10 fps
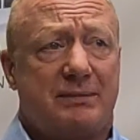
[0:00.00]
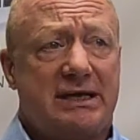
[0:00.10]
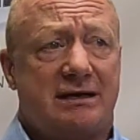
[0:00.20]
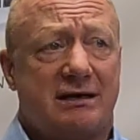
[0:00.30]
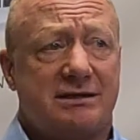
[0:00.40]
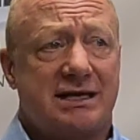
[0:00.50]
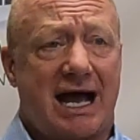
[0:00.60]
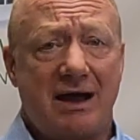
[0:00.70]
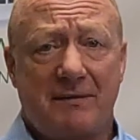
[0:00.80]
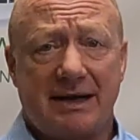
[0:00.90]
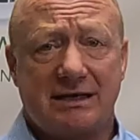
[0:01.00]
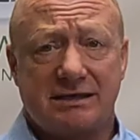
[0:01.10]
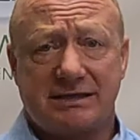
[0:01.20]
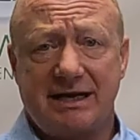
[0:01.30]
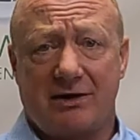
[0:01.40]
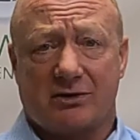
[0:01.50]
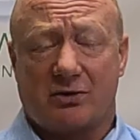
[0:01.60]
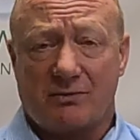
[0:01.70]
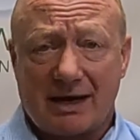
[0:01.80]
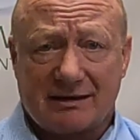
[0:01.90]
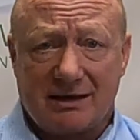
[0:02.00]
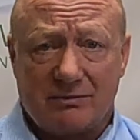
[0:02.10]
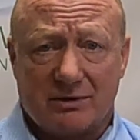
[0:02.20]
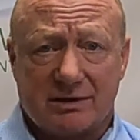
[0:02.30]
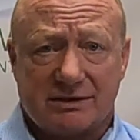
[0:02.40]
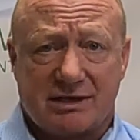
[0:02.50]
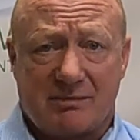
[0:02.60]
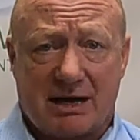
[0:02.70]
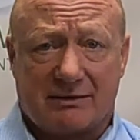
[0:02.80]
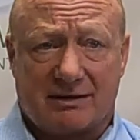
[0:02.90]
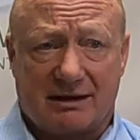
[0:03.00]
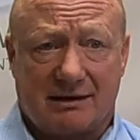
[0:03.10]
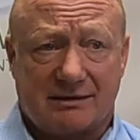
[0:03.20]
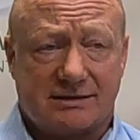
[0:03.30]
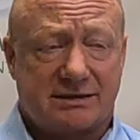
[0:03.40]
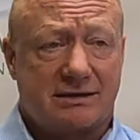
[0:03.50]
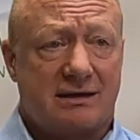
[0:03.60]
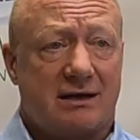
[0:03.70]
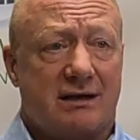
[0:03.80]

because I wanted to see how correct he was about things,